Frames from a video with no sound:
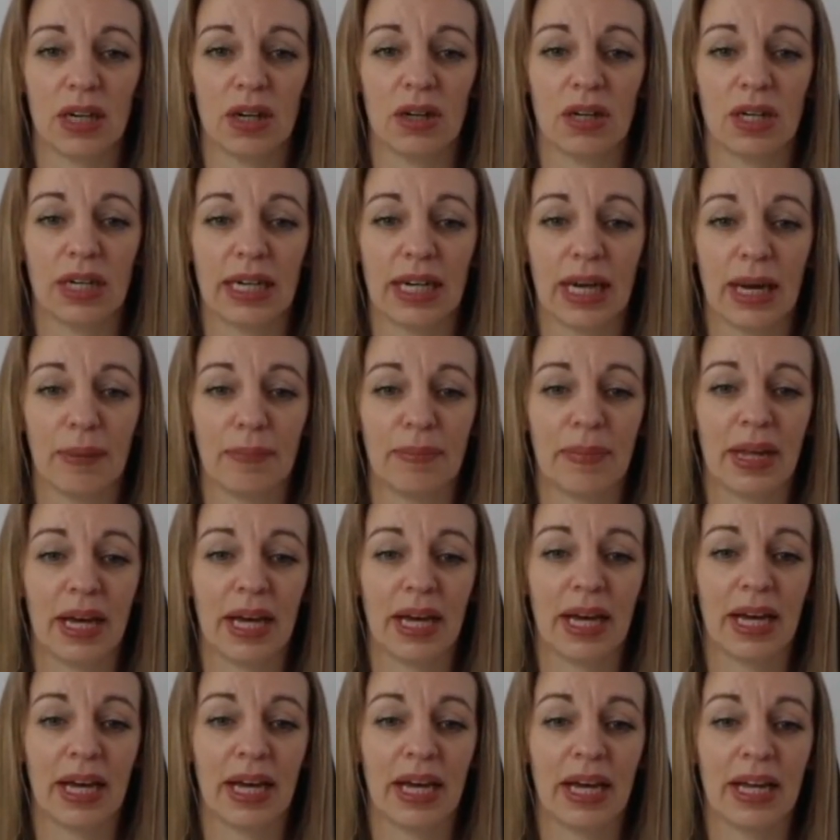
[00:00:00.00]
I am
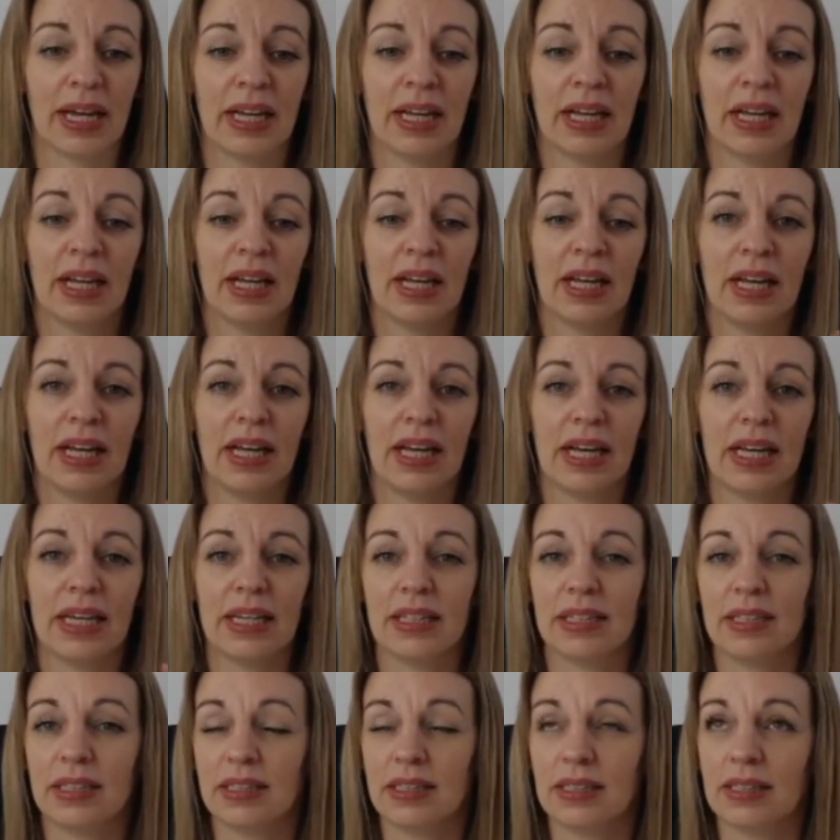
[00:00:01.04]
there
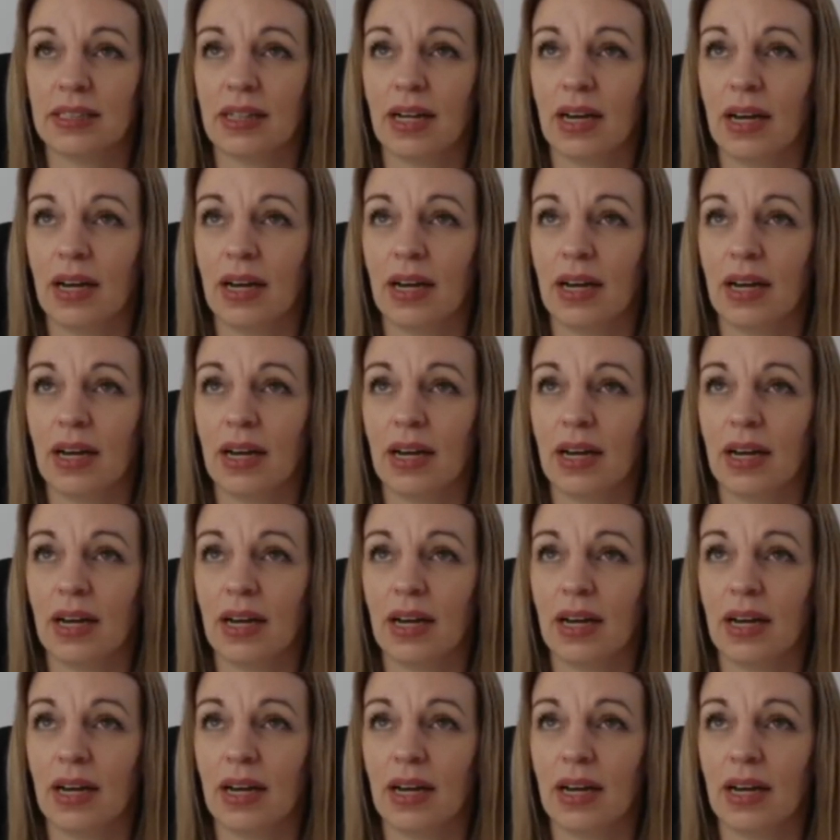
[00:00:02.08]
in